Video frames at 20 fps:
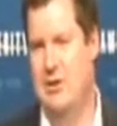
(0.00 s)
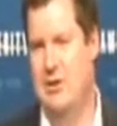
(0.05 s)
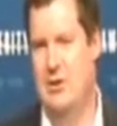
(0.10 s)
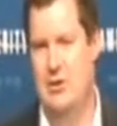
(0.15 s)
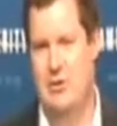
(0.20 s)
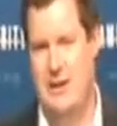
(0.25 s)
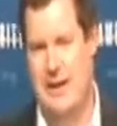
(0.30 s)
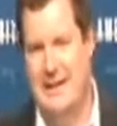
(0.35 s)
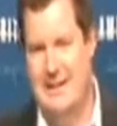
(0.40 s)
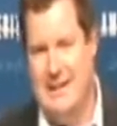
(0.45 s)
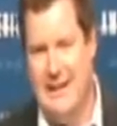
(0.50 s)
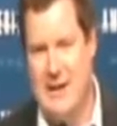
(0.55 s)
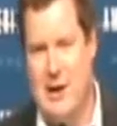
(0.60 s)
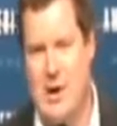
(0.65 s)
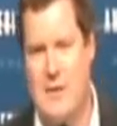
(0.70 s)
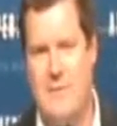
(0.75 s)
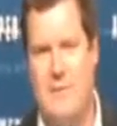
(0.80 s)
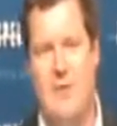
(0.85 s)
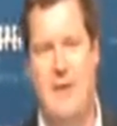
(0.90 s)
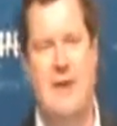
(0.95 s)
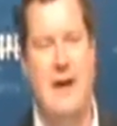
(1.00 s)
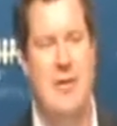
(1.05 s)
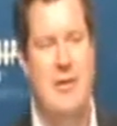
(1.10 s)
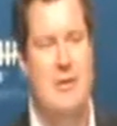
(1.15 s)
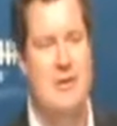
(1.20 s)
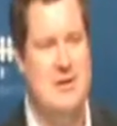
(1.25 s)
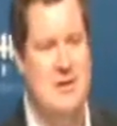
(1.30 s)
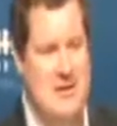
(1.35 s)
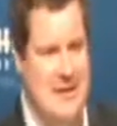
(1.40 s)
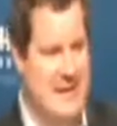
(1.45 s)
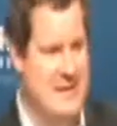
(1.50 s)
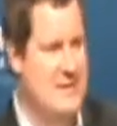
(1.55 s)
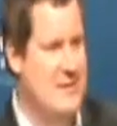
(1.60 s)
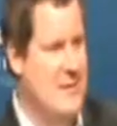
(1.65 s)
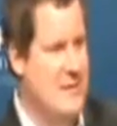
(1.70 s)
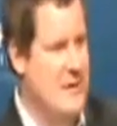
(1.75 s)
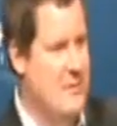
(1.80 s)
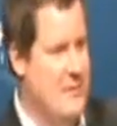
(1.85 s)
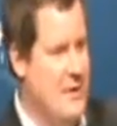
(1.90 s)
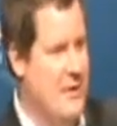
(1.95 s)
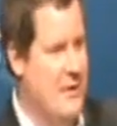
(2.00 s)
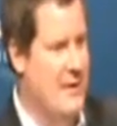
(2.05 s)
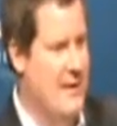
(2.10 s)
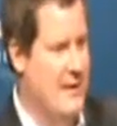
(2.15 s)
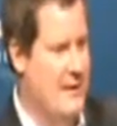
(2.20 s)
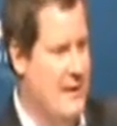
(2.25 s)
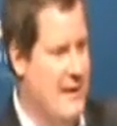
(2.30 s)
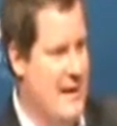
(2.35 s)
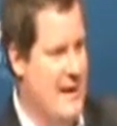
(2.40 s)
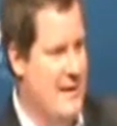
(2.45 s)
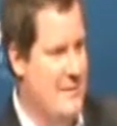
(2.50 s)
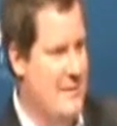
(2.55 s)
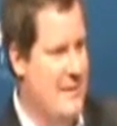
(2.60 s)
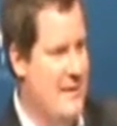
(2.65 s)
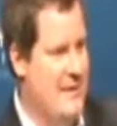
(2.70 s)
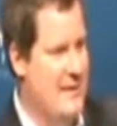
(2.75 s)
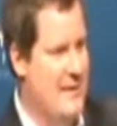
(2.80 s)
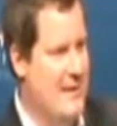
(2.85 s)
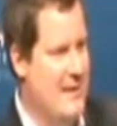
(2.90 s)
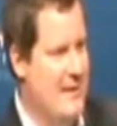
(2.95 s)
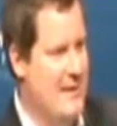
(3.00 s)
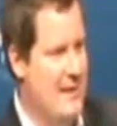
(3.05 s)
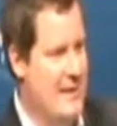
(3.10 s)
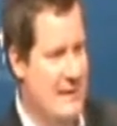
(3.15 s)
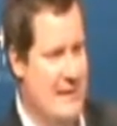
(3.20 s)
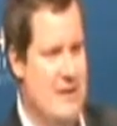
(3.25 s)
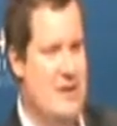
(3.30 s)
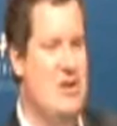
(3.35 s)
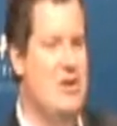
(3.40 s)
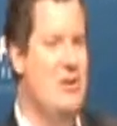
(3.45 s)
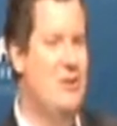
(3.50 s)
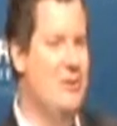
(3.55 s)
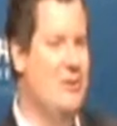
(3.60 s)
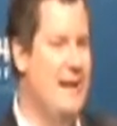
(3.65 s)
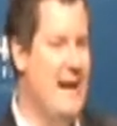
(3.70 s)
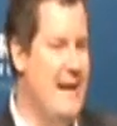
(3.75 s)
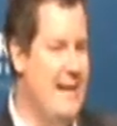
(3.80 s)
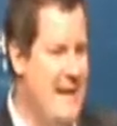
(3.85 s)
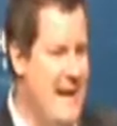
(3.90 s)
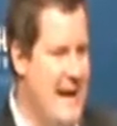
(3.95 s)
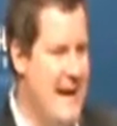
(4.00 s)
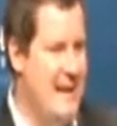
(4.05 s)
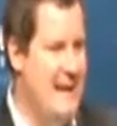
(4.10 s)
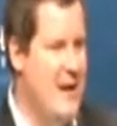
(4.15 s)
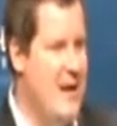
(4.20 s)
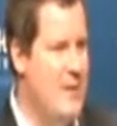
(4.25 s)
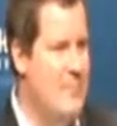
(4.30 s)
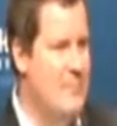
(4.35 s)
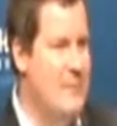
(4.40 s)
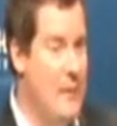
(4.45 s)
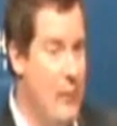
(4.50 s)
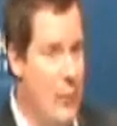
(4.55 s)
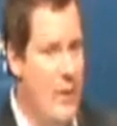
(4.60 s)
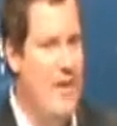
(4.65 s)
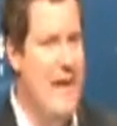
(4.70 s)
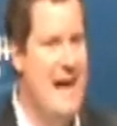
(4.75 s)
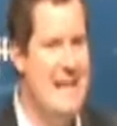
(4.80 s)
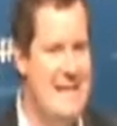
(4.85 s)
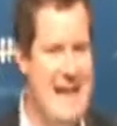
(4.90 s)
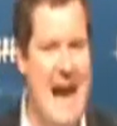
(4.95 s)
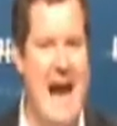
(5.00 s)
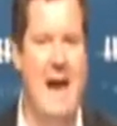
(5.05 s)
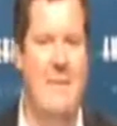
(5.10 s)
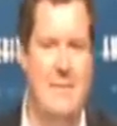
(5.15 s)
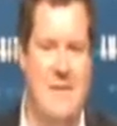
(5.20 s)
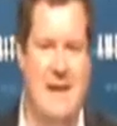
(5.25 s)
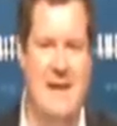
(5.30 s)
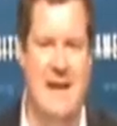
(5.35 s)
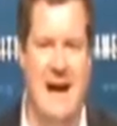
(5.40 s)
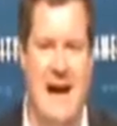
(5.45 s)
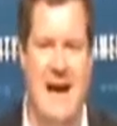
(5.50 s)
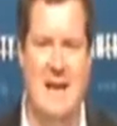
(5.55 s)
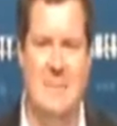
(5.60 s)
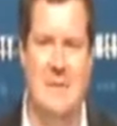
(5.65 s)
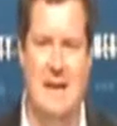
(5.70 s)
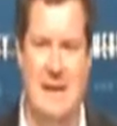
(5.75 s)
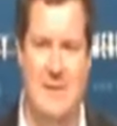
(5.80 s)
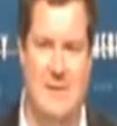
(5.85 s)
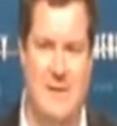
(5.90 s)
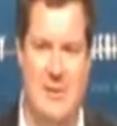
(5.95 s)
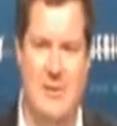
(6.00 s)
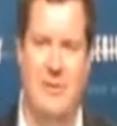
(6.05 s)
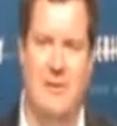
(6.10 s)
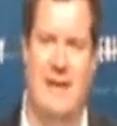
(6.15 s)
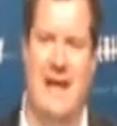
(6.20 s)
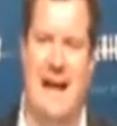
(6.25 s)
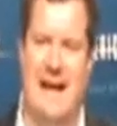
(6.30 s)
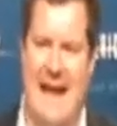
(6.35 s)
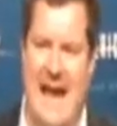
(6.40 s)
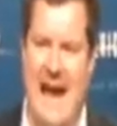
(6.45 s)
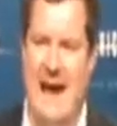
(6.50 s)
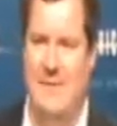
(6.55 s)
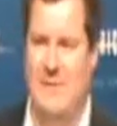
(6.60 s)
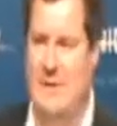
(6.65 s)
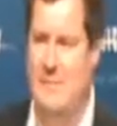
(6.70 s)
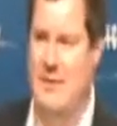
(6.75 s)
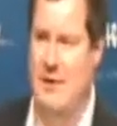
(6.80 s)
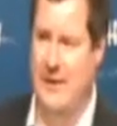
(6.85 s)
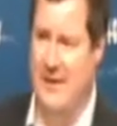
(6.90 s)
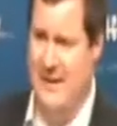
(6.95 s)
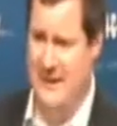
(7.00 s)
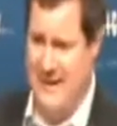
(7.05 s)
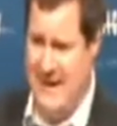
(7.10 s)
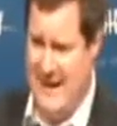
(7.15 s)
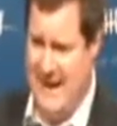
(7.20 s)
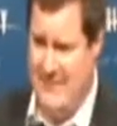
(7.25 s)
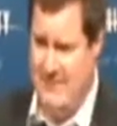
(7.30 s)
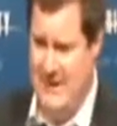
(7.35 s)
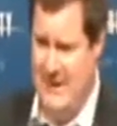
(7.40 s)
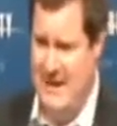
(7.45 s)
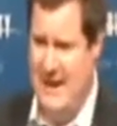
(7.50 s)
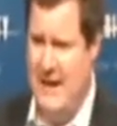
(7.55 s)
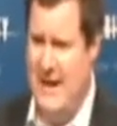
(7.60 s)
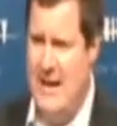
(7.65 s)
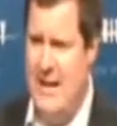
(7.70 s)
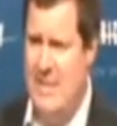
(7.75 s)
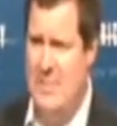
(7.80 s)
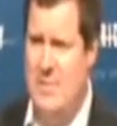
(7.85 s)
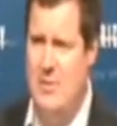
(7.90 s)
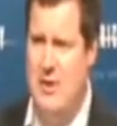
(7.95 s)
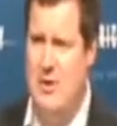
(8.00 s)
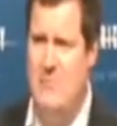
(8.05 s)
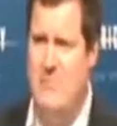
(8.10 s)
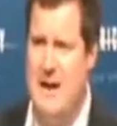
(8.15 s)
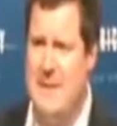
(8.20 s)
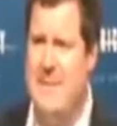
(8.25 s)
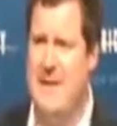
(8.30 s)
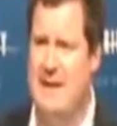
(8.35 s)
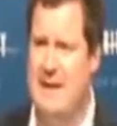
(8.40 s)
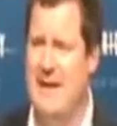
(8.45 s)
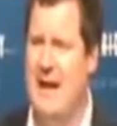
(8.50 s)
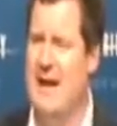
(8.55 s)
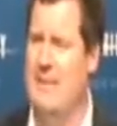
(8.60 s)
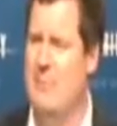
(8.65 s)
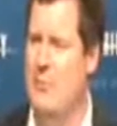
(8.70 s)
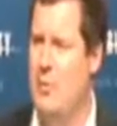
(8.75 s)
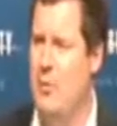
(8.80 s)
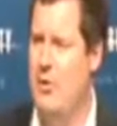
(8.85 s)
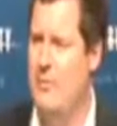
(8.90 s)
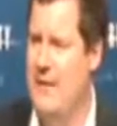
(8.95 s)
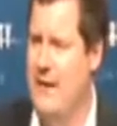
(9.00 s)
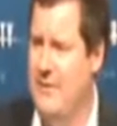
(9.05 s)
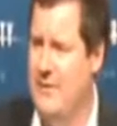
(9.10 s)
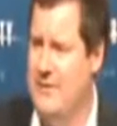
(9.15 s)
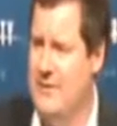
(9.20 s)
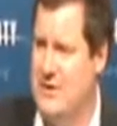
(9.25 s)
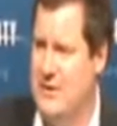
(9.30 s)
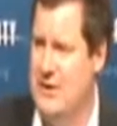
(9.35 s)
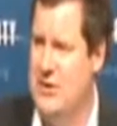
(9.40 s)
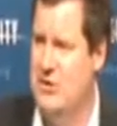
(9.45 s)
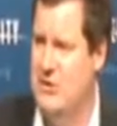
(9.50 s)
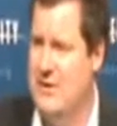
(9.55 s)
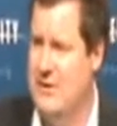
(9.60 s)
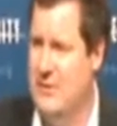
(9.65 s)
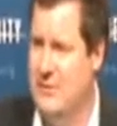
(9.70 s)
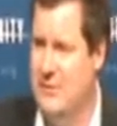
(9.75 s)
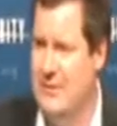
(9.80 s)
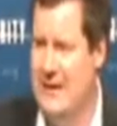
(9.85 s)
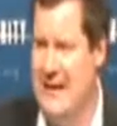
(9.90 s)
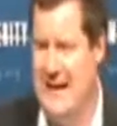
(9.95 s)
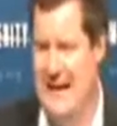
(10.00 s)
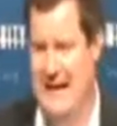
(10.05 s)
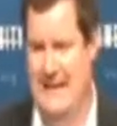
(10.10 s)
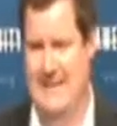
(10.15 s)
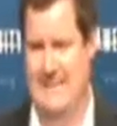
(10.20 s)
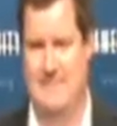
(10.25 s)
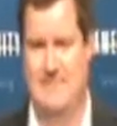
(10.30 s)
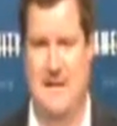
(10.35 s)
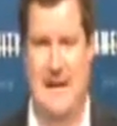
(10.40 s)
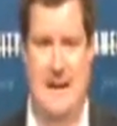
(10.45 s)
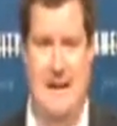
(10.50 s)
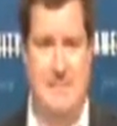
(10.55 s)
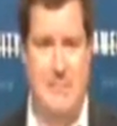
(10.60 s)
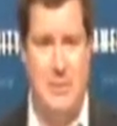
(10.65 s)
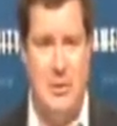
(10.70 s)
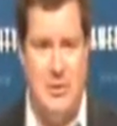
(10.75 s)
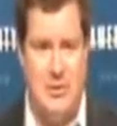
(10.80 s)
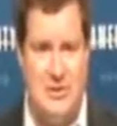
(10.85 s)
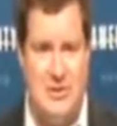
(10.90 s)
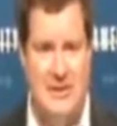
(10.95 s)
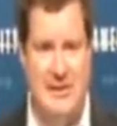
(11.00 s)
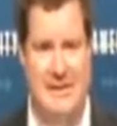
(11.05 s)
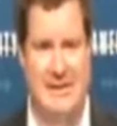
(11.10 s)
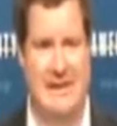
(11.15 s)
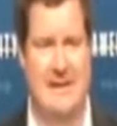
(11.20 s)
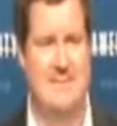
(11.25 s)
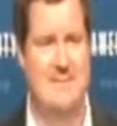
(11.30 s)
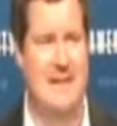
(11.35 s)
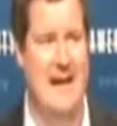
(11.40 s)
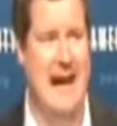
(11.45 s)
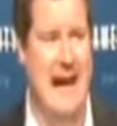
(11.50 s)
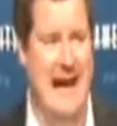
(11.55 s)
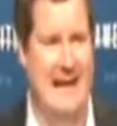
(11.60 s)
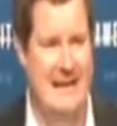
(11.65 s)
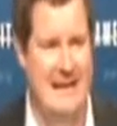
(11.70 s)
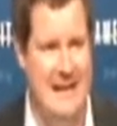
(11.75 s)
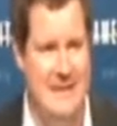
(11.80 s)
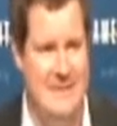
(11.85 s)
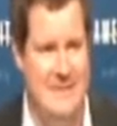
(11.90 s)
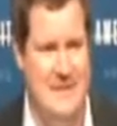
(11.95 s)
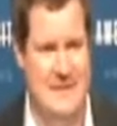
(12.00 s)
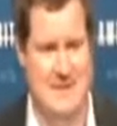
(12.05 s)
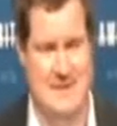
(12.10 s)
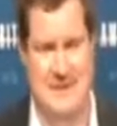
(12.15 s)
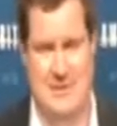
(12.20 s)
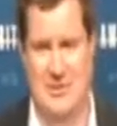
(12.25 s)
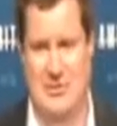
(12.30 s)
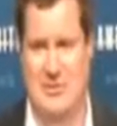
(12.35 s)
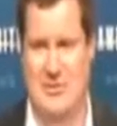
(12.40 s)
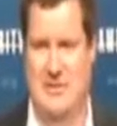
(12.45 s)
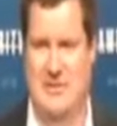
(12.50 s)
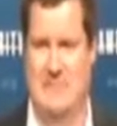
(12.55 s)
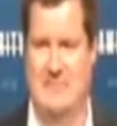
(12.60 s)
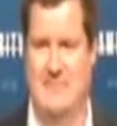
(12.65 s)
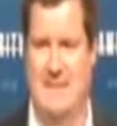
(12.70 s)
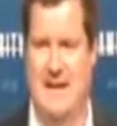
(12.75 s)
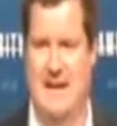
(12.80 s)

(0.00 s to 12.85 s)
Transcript: You do not take over another sixth of the American economy unless you don't like that. Then, well, that's half the economy. If you don't like half the American economy, there may be a lot more about this country you don't like. Personally, I love this country.